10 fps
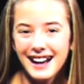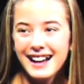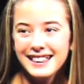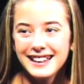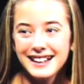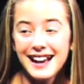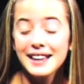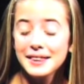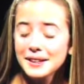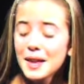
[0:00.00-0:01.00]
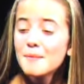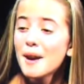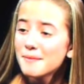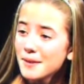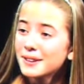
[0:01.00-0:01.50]
I think I think that
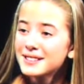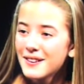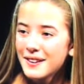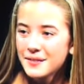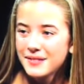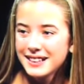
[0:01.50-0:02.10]
might be what started